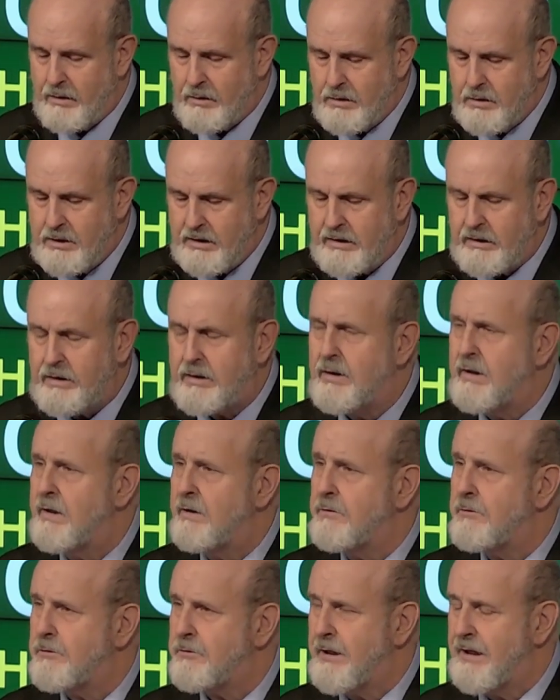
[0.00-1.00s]

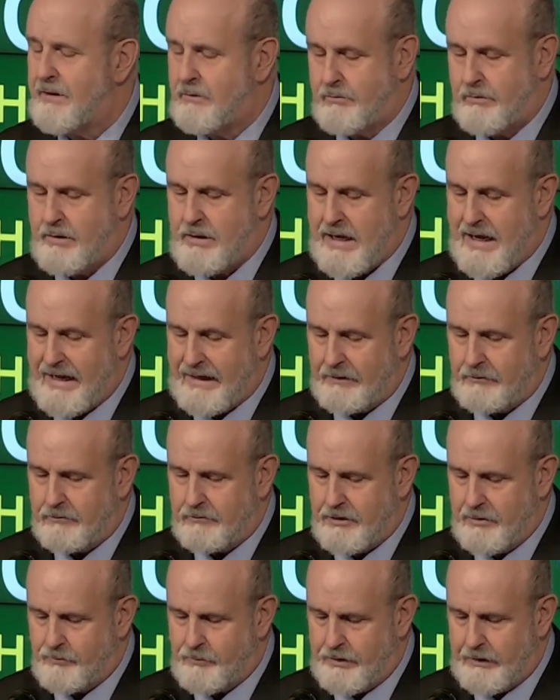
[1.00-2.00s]
desacredize
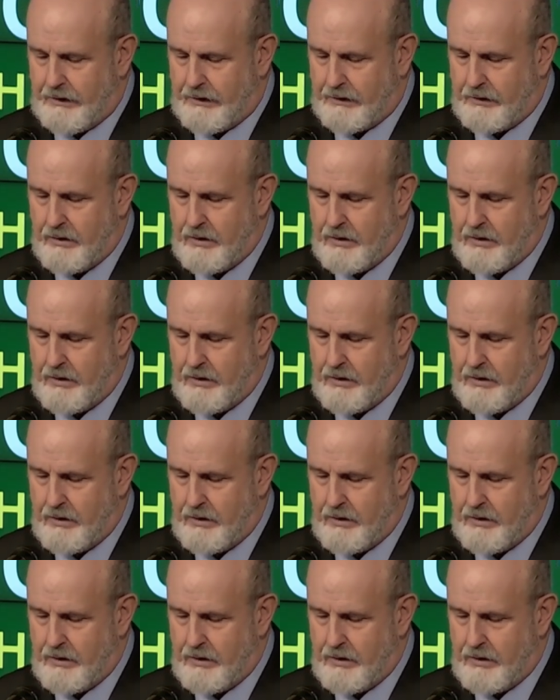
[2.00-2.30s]
something,